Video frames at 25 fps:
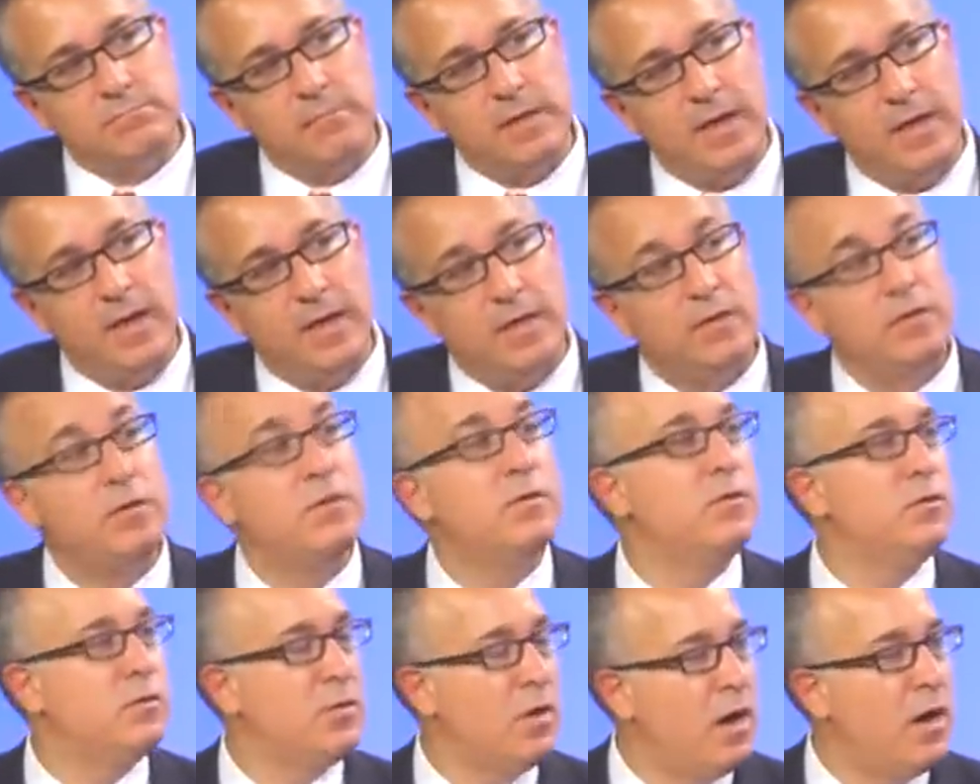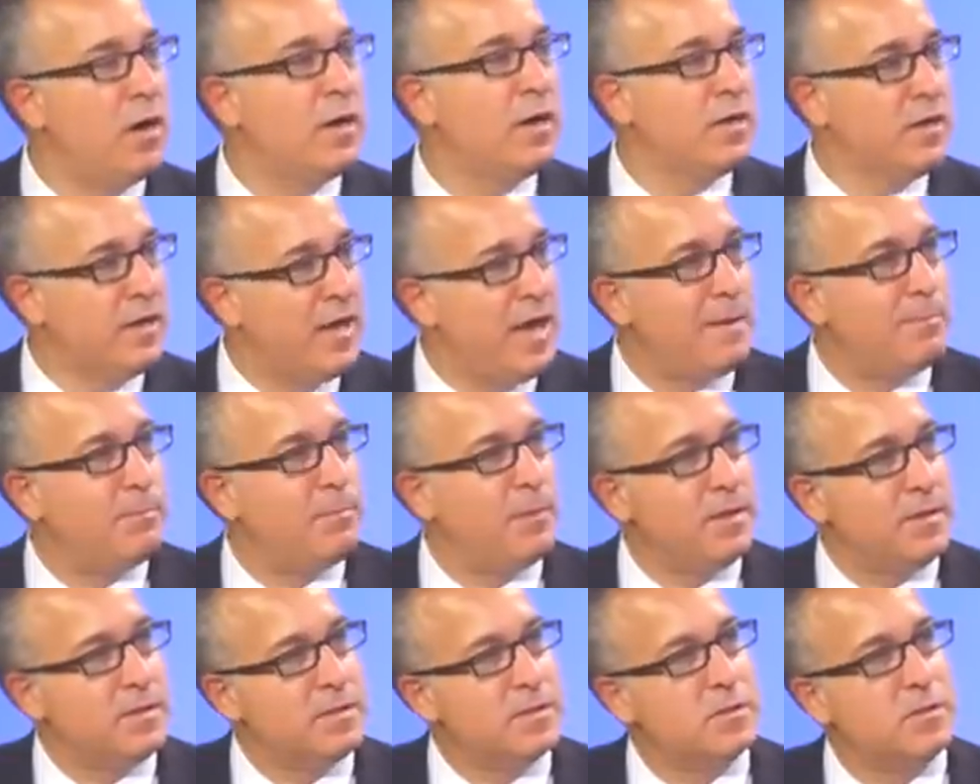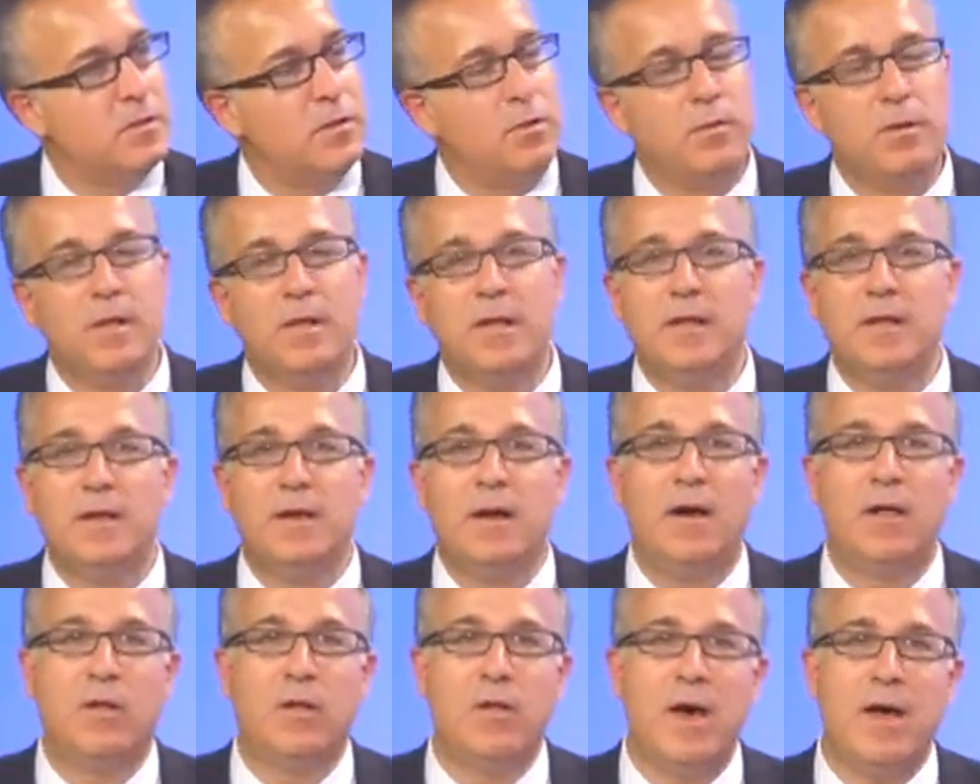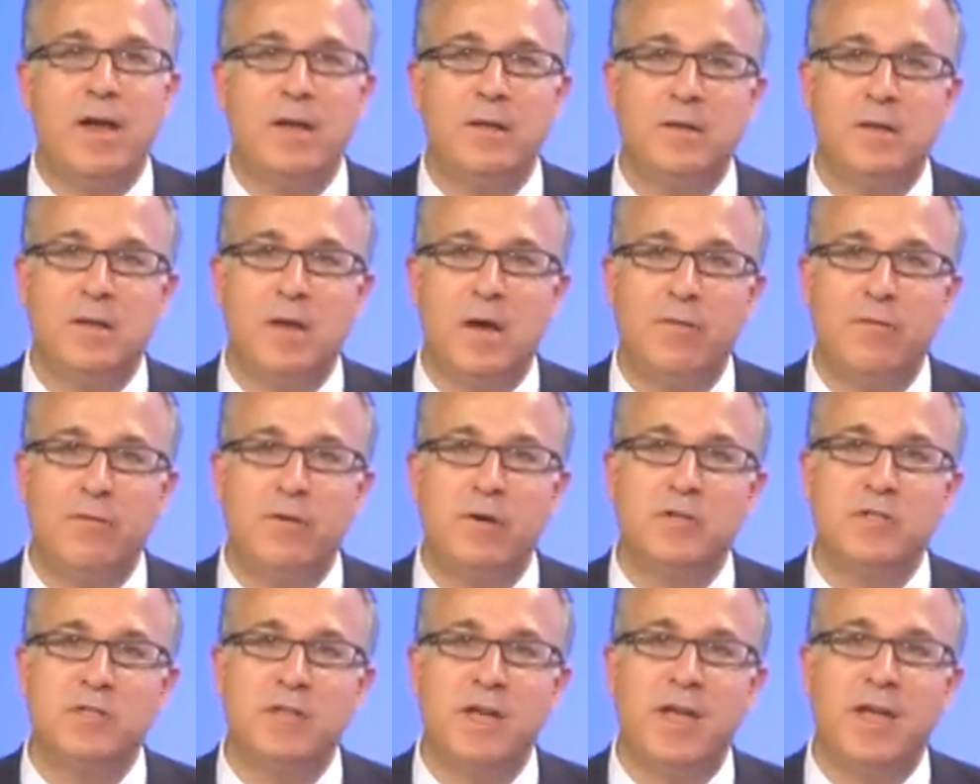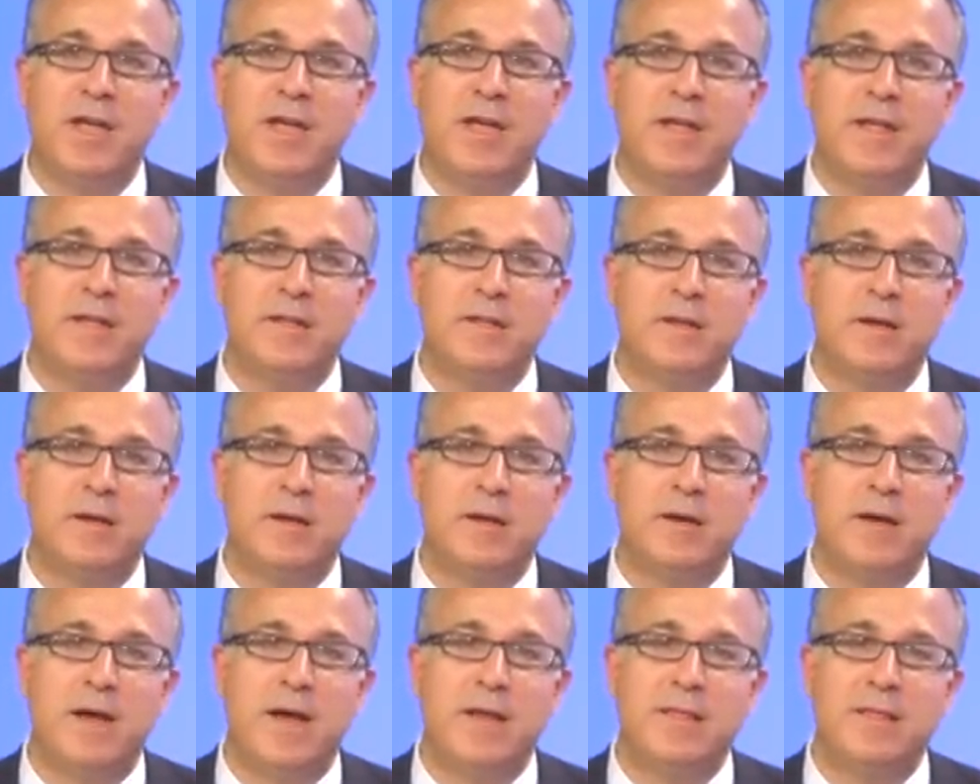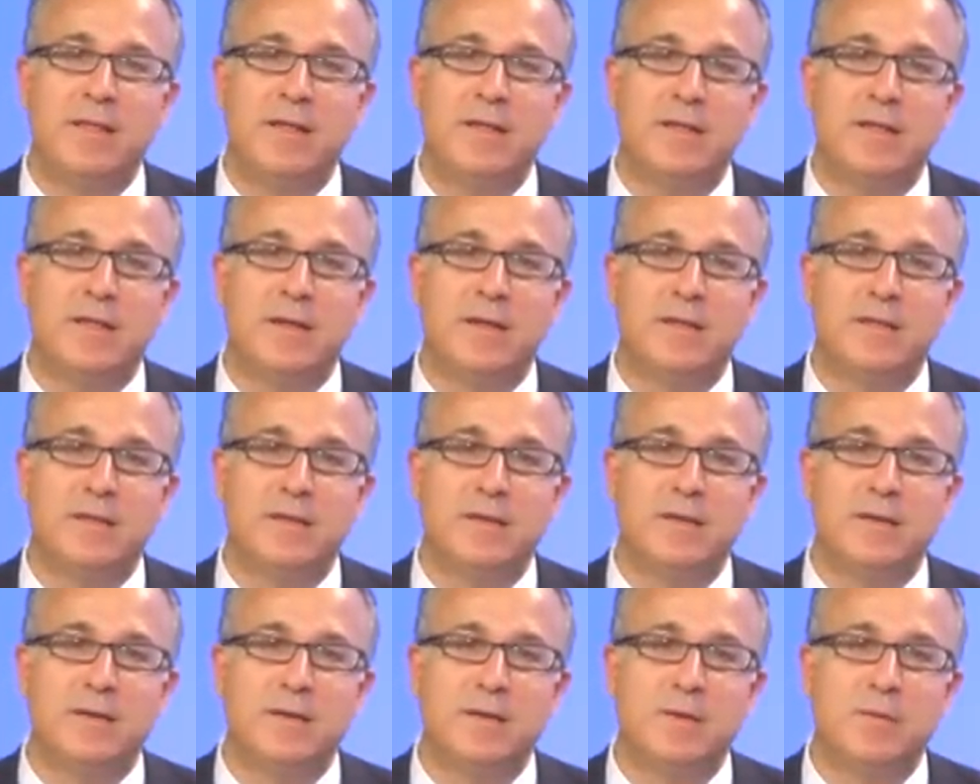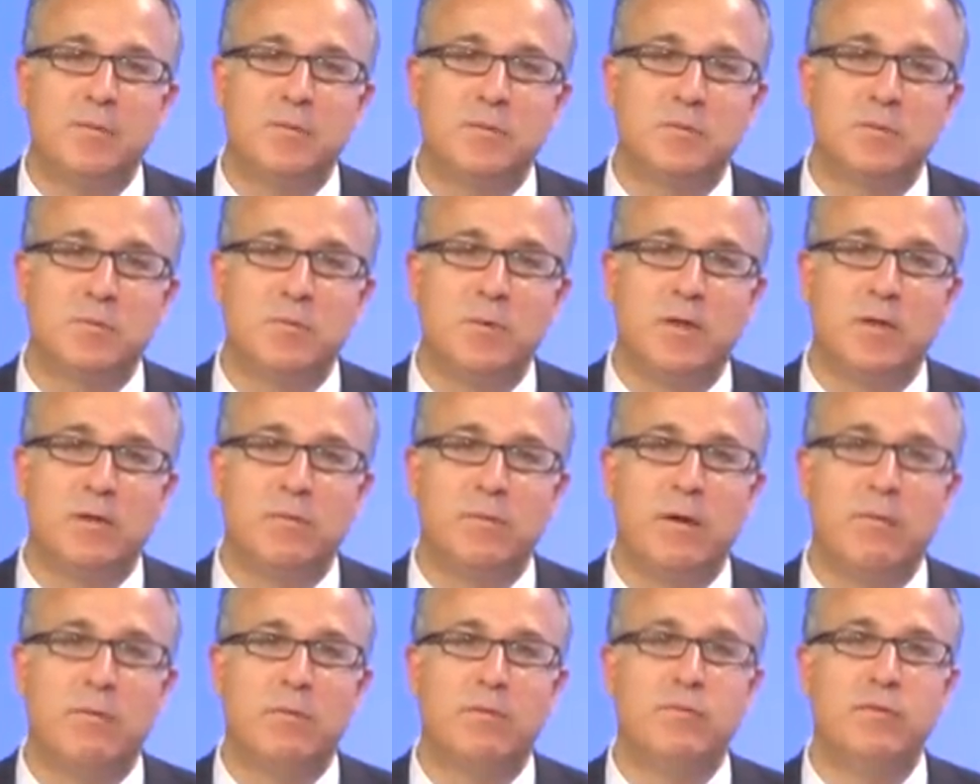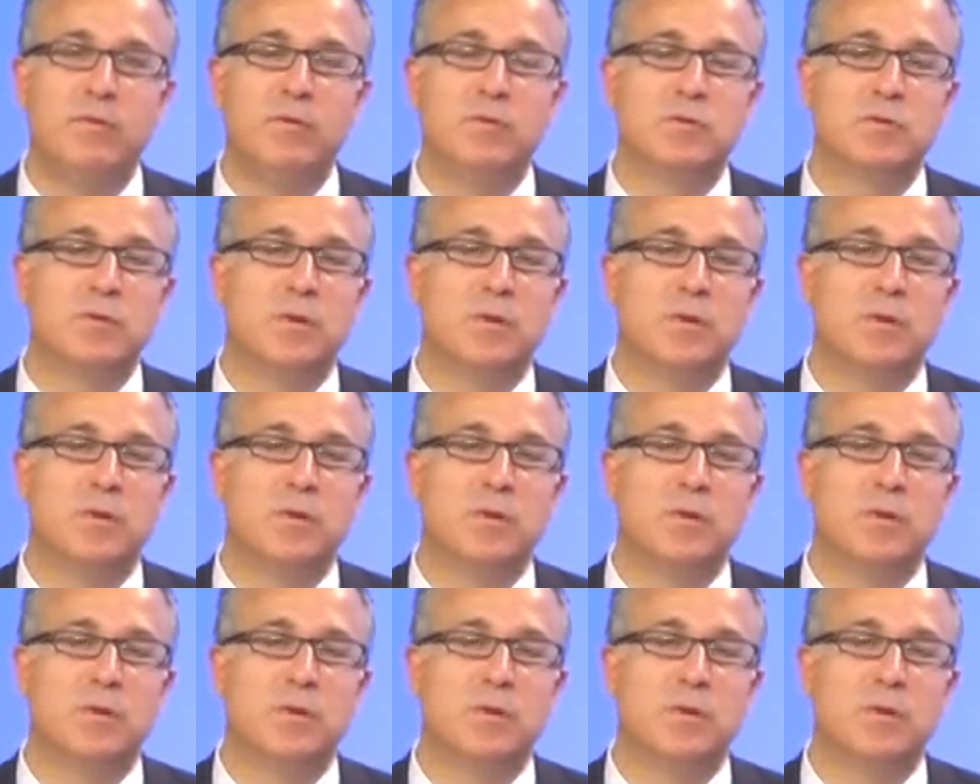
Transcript: and dog and cat bites. So a lot coverage, and uh, I think that uh, it was a really great review.